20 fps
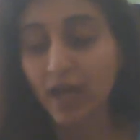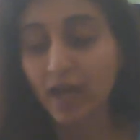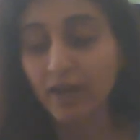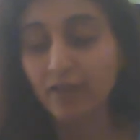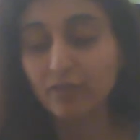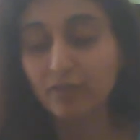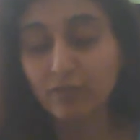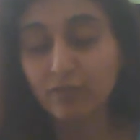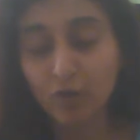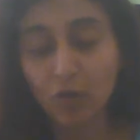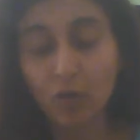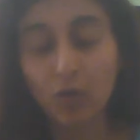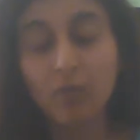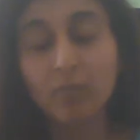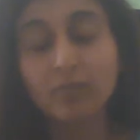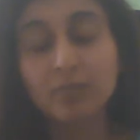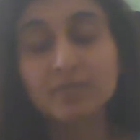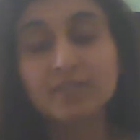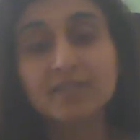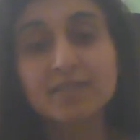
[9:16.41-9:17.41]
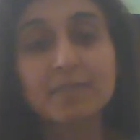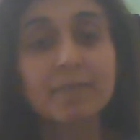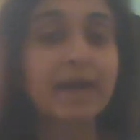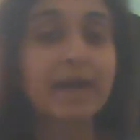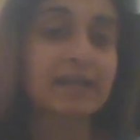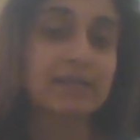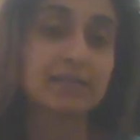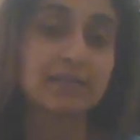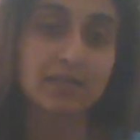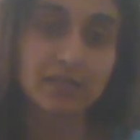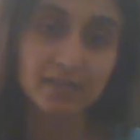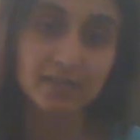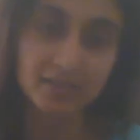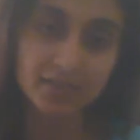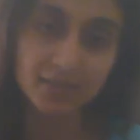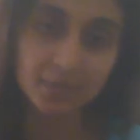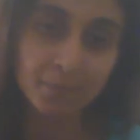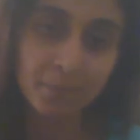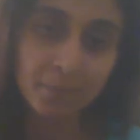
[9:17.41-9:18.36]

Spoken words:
and form semantics.